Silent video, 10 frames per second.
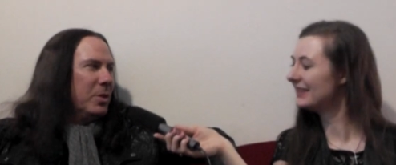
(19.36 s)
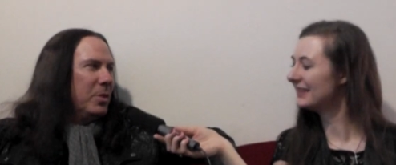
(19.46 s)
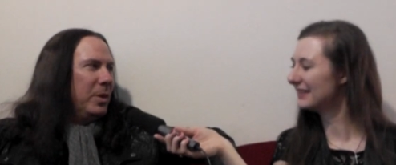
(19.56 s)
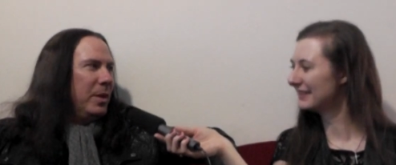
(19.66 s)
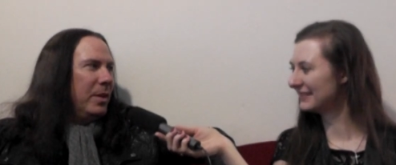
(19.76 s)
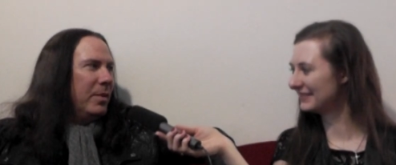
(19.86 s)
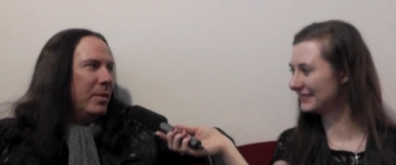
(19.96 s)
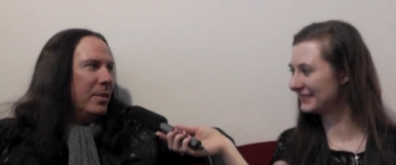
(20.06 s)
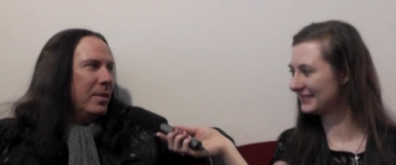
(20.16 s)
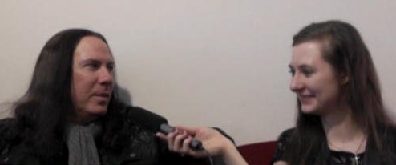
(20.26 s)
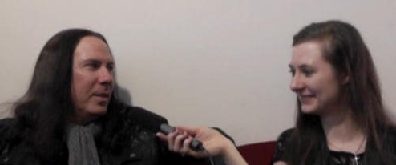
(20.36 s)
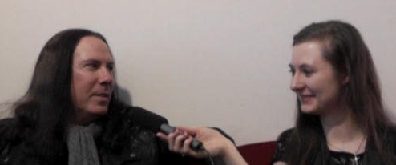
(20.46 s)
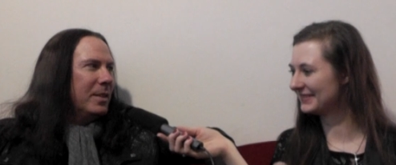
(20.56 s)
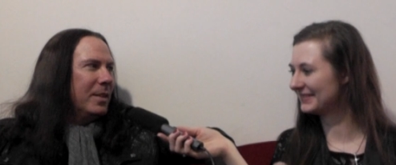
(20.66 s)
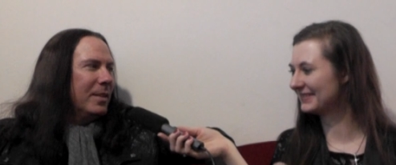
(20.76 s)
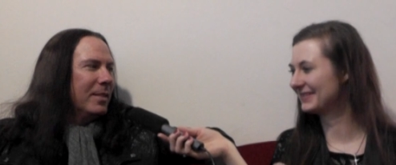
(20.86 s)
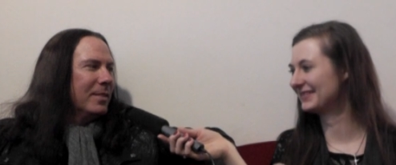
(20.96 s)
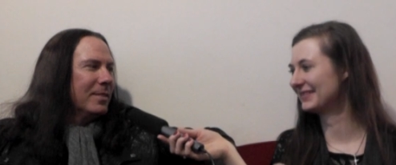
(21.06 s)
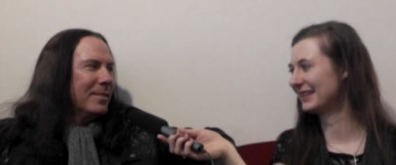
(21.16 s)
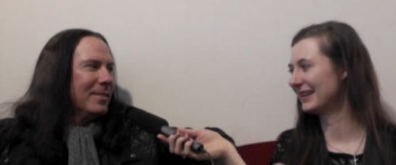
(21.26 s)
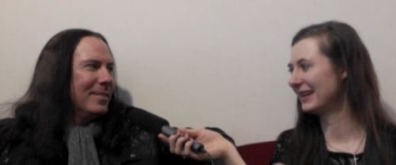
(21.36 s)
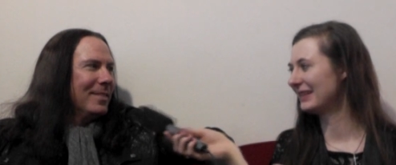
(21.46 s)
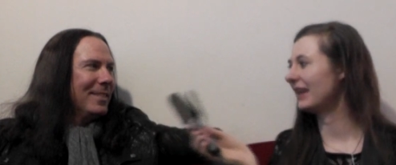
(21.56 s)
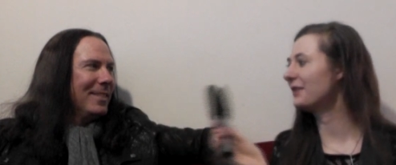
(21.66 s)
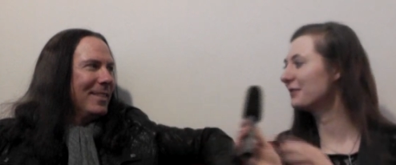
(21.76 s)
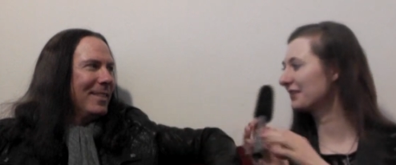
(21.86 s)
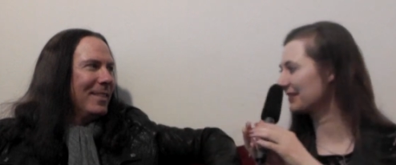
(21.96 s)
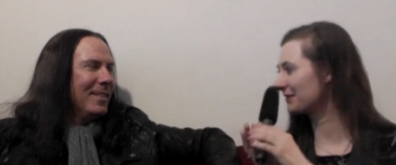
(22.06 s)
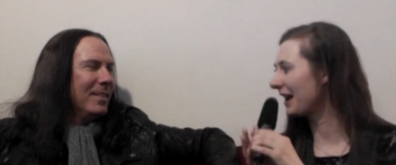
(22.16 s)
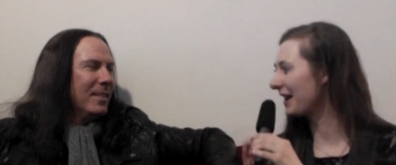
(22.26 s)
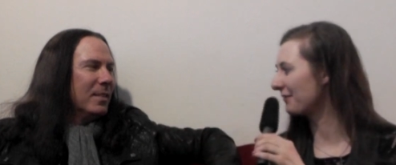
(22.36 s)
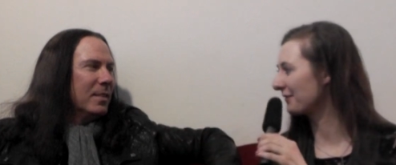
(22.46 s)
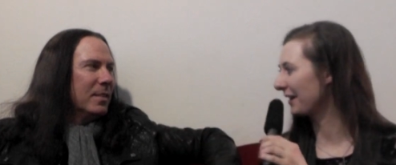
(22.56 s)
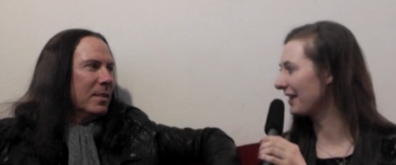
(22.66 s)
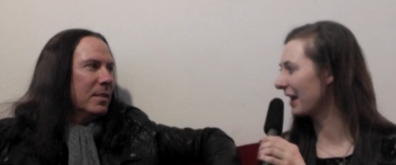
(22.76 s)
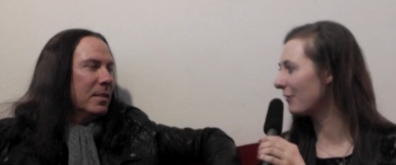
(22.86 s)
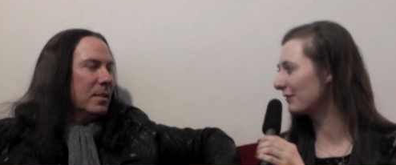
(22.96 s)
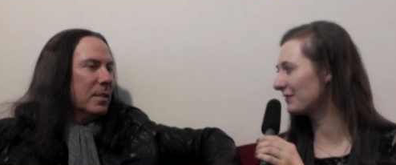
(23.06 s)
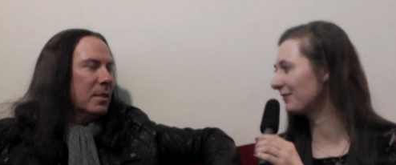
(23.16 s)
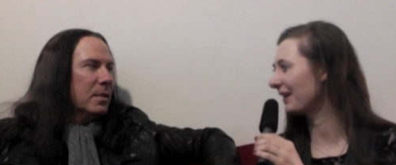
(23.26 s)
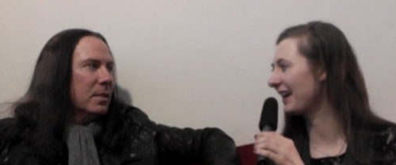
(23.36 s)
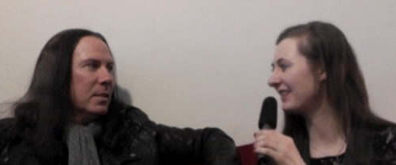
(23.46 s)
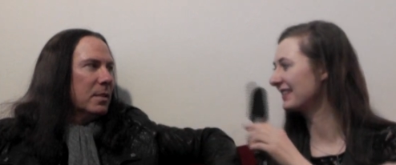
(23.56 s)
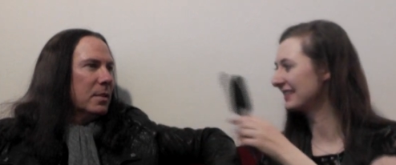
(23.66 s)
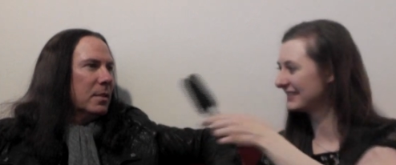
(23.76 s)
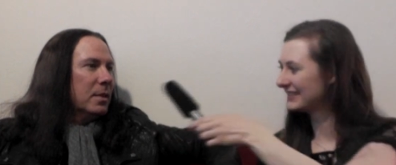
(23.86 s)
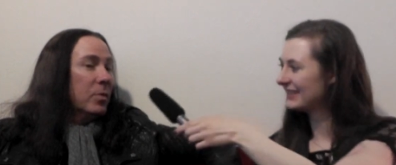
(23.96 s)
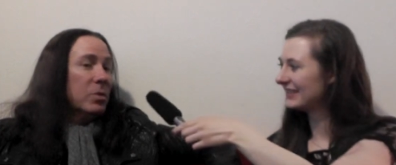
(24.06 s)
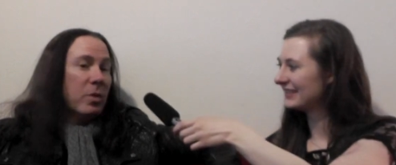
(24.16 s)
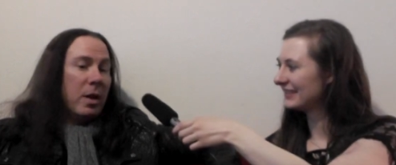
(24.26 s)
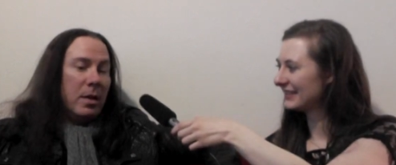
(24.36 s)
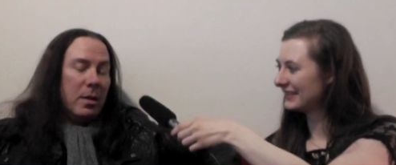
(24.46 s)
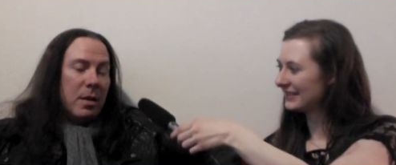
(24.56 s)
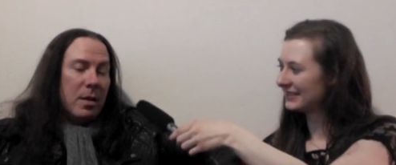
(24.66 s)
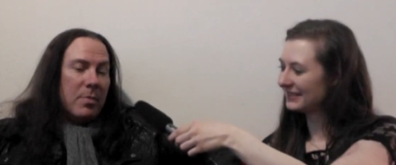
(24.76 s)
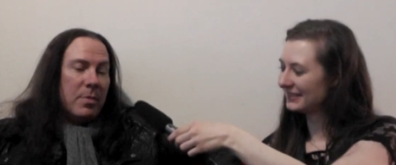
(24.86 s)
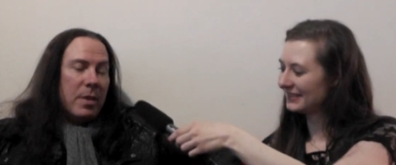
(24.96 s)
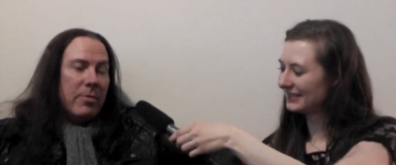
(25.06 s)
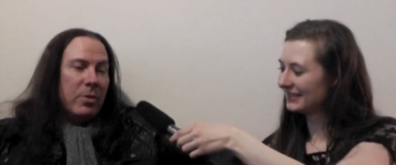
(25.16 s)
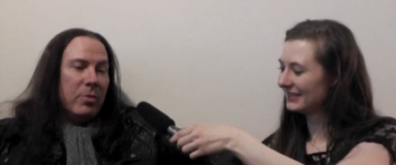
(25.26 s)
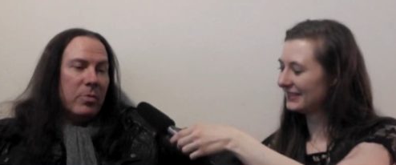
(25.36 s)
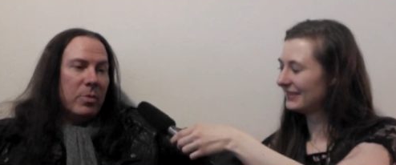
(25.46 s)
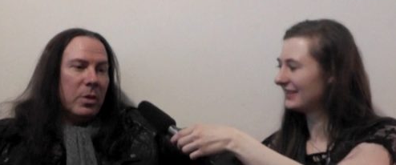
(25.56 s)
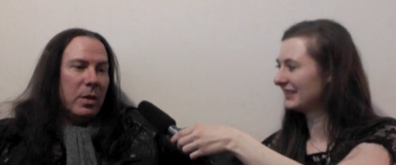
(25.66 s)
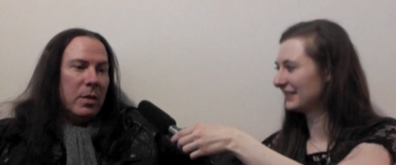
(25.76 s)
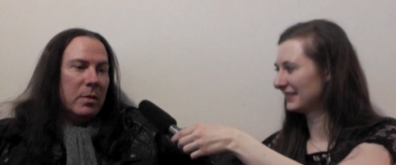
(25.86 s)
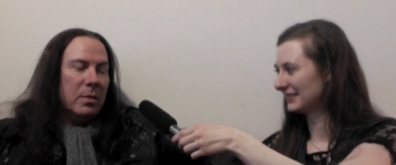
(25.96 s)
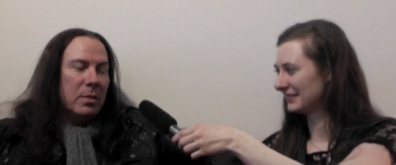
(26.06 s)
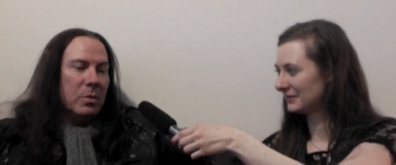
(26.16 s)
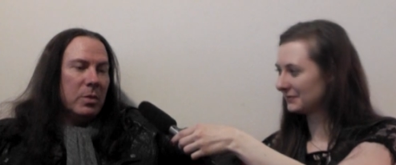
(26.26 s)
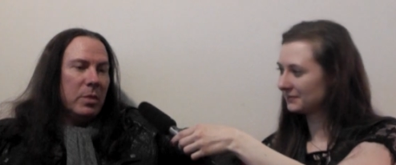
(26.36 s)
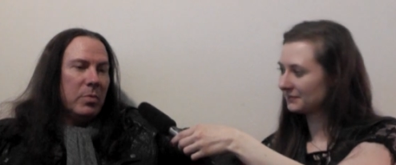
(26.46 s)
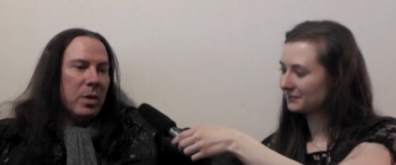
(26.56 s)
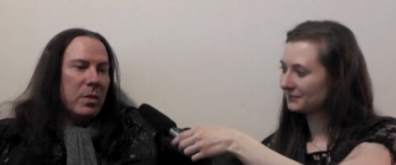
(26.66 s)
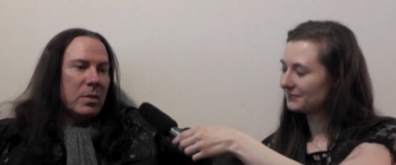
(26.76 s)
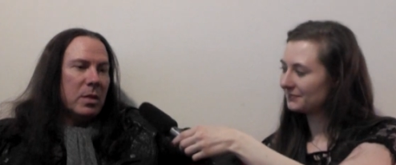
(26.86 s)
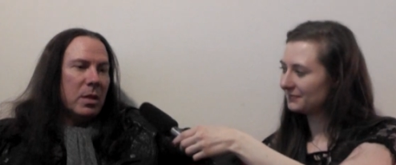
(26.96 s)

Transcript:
Speaker 1: good to be here in Helsinki.
Speaker 2: Yeah, you just arrived, right? How was your flight?
Speaker 1: It was great. I flew from Berlin, so we did press